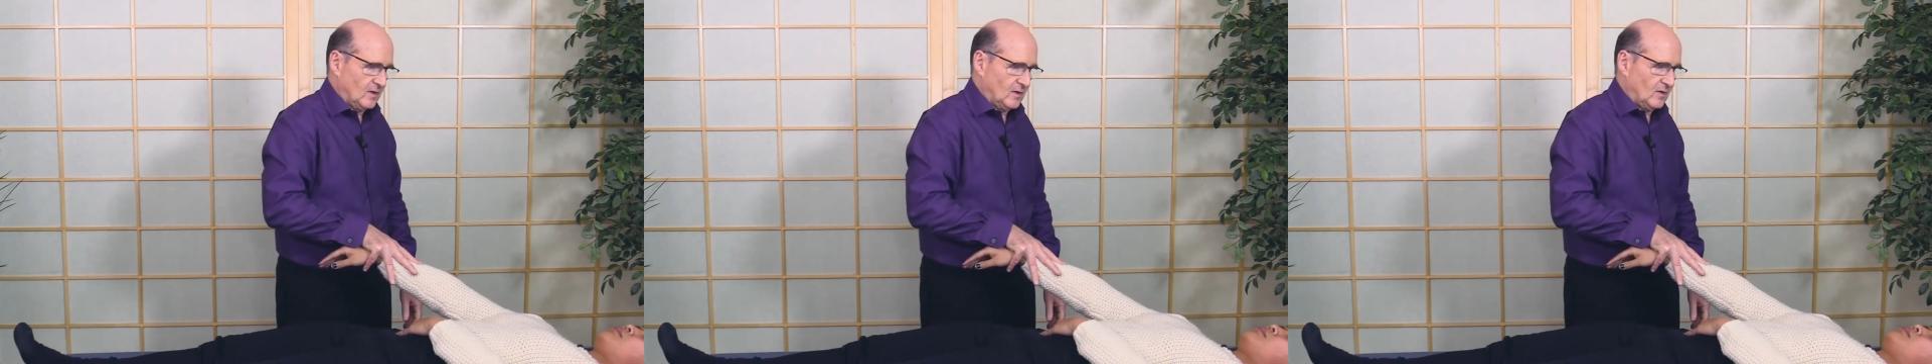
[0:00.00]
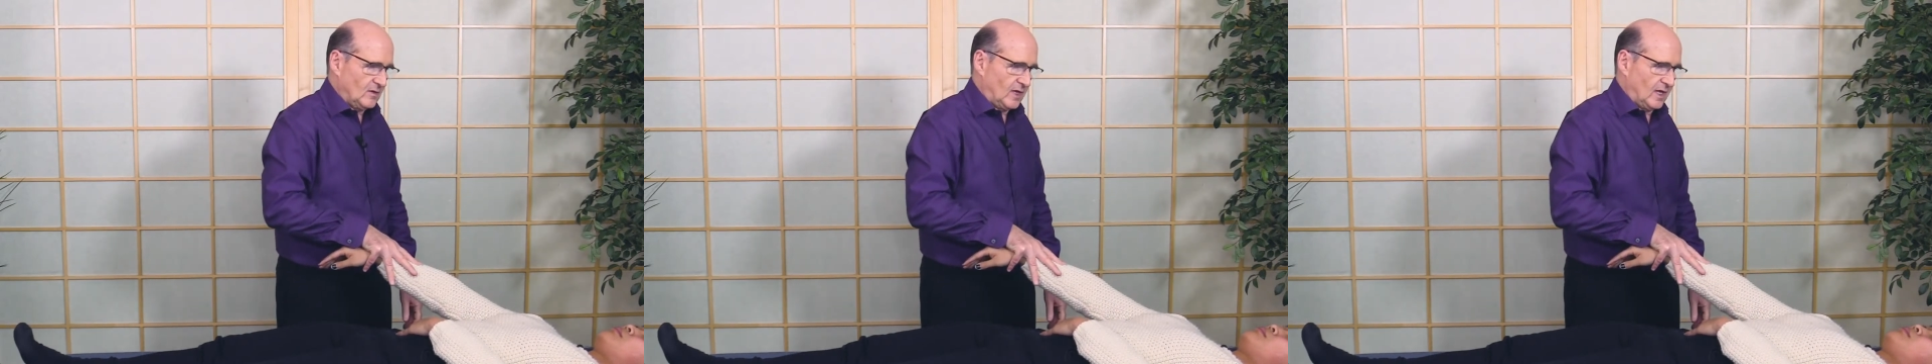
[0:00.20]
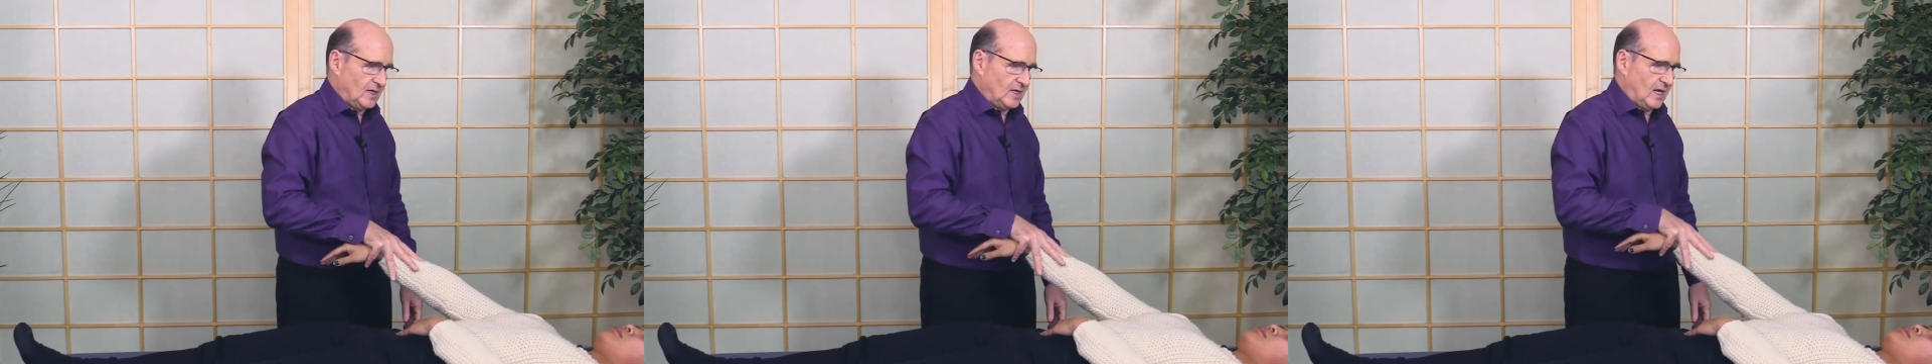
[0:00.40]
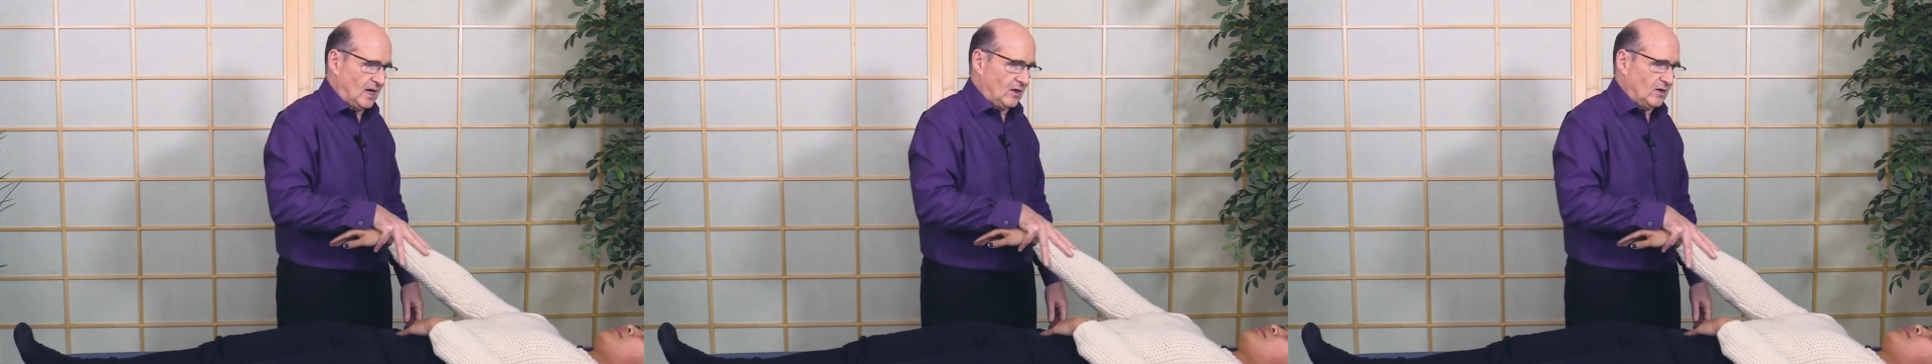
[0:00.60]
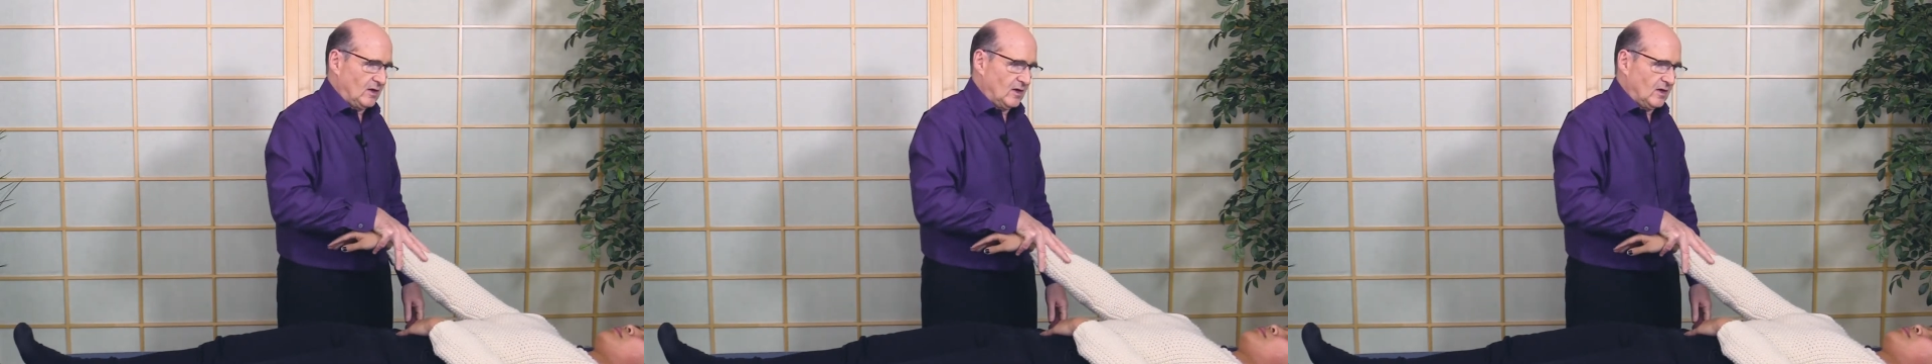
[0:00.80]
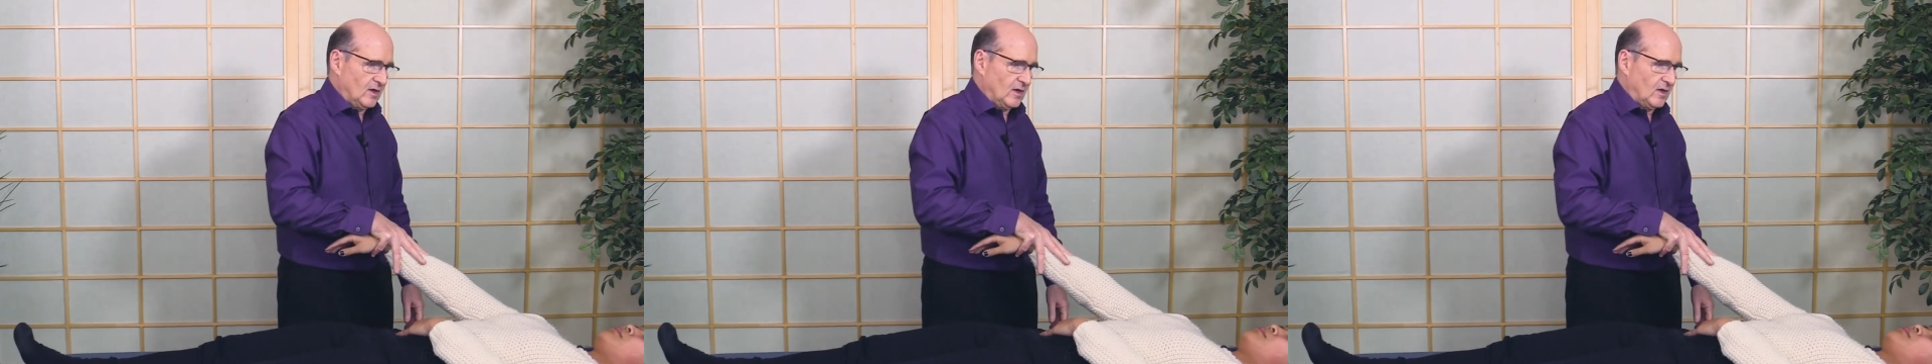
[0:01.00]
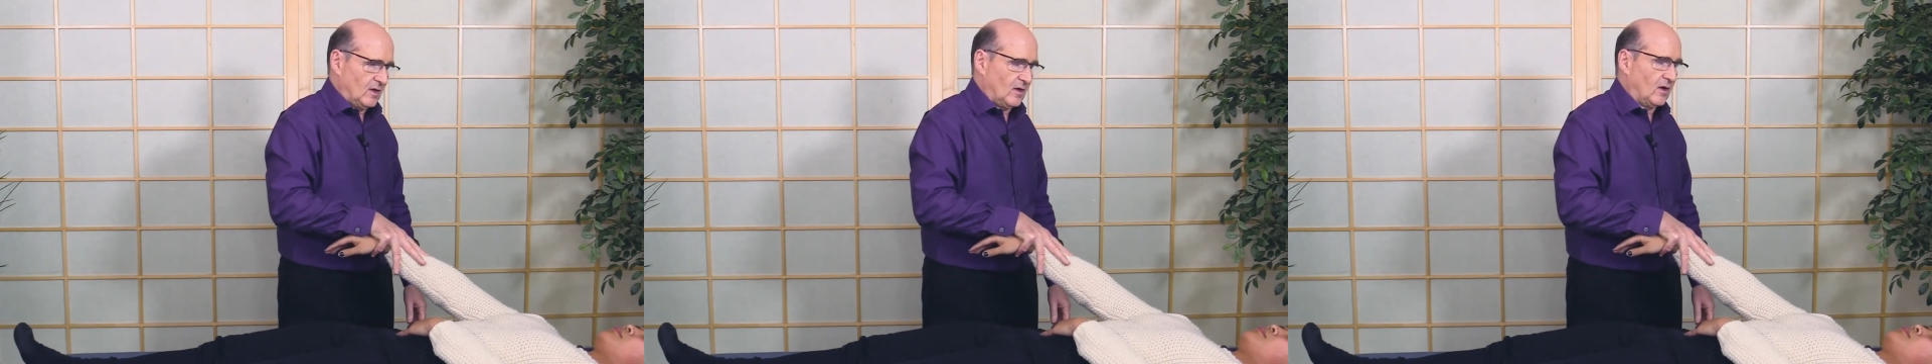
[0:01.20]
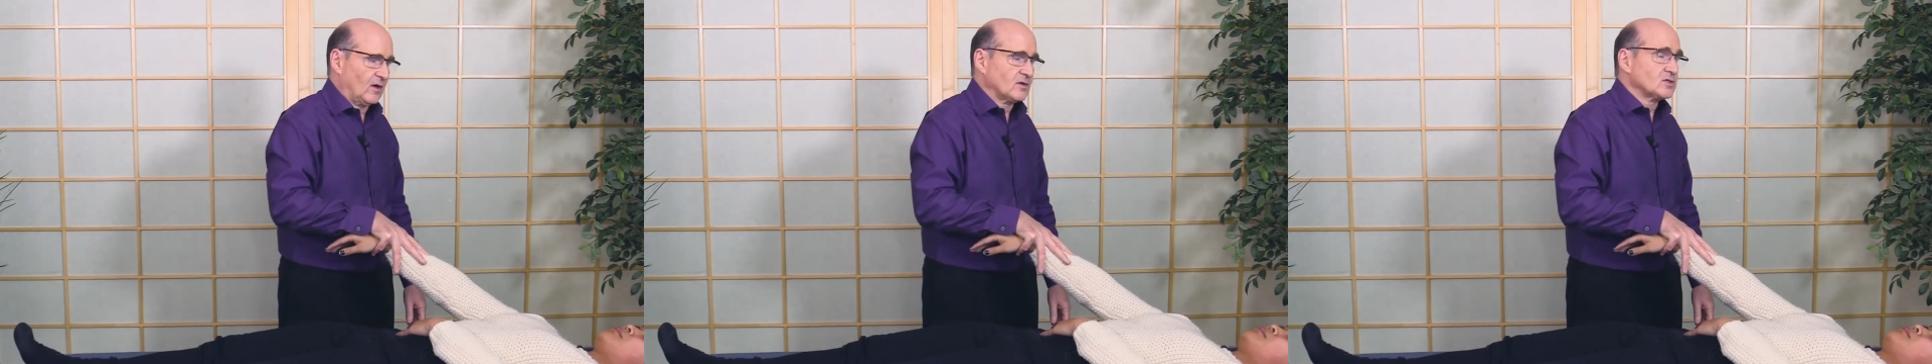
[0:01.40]
Okay, now
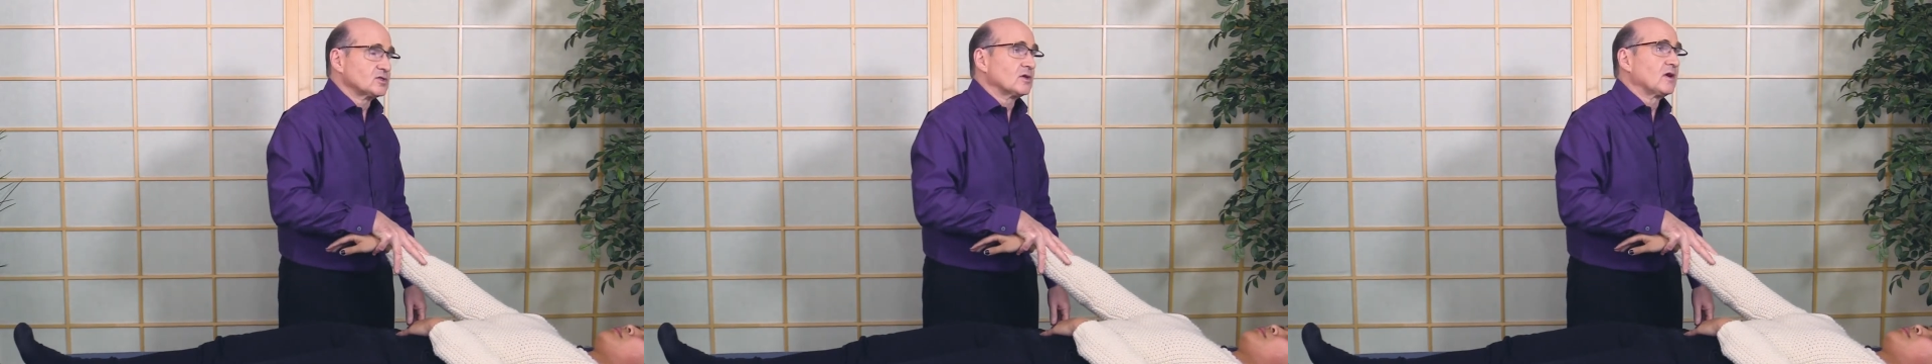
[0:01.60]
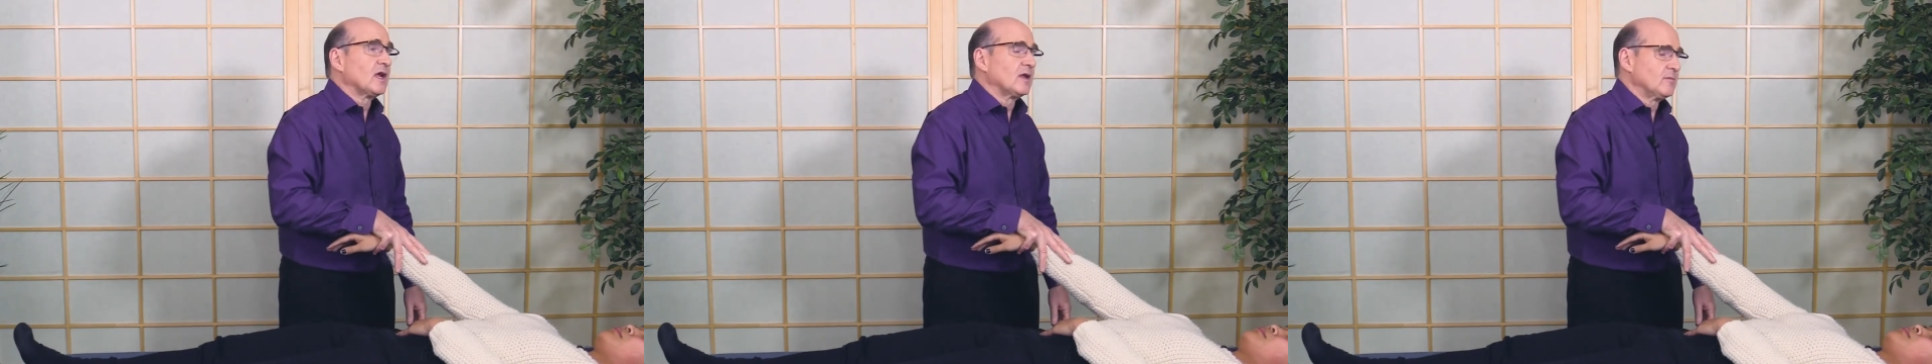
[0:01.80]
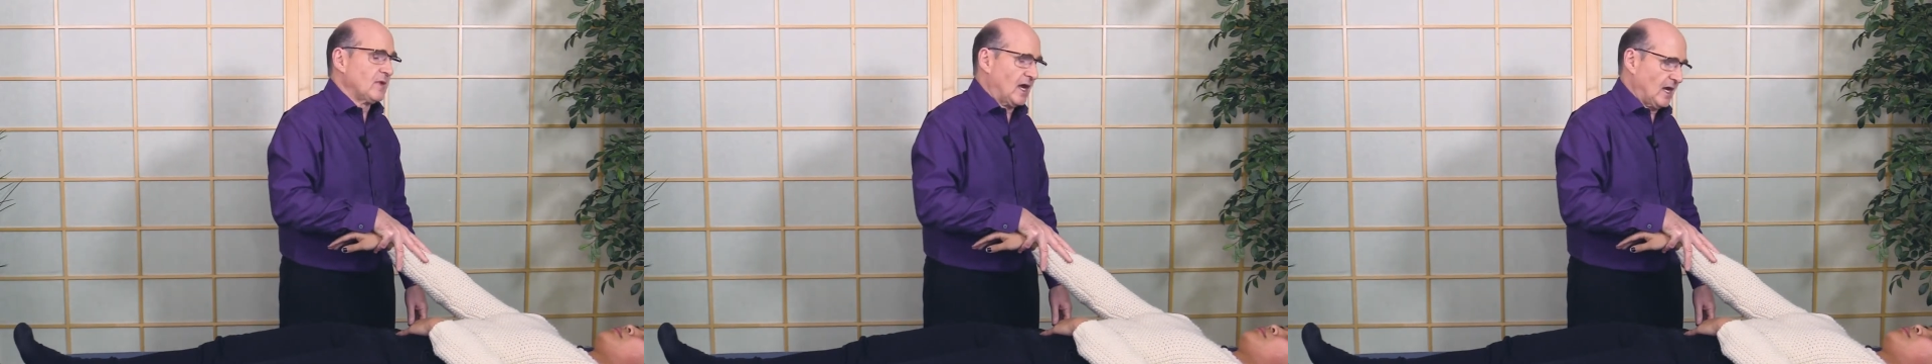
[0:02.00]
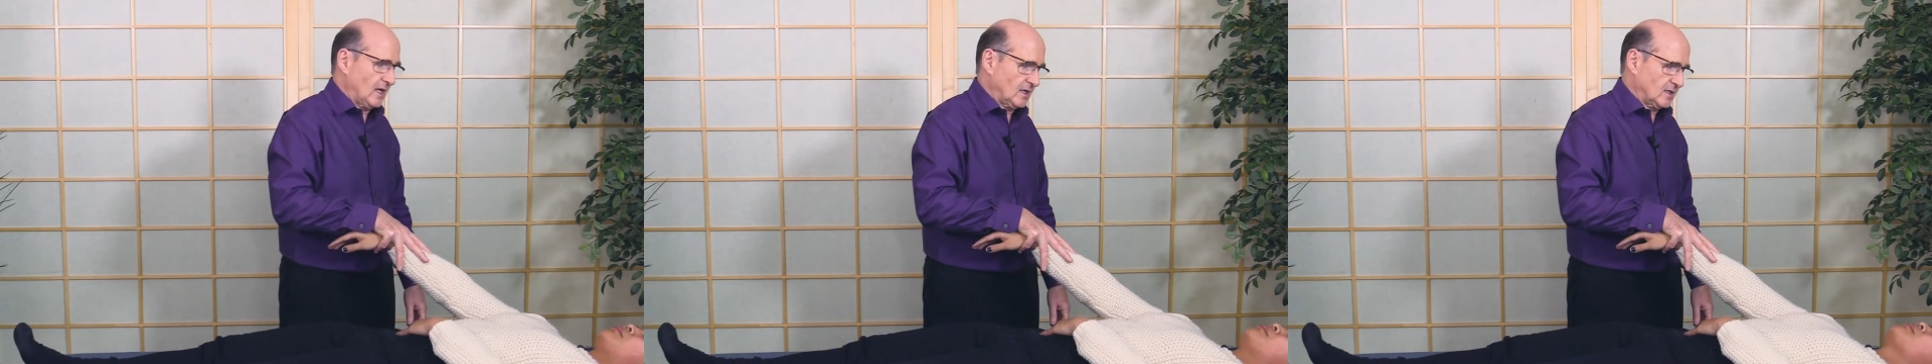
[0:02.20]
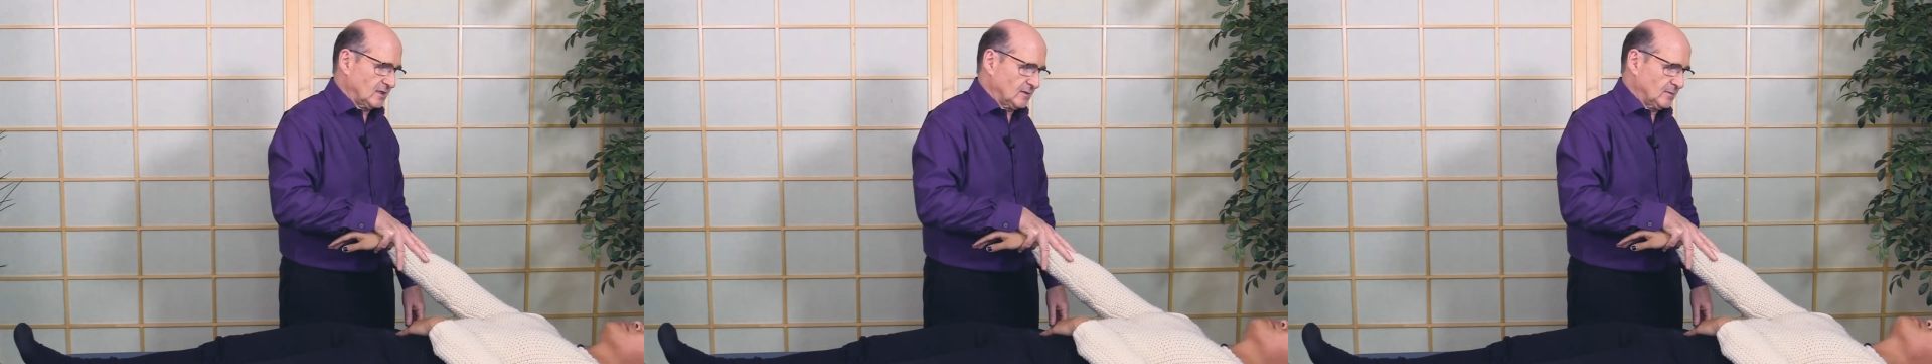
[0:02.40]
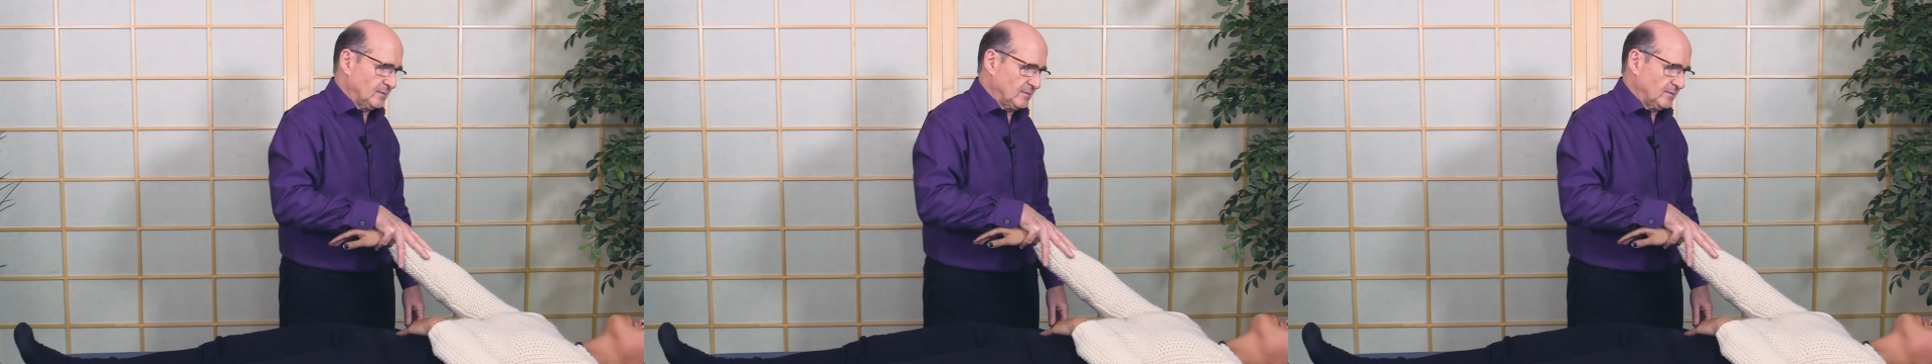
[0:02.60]
arch your head back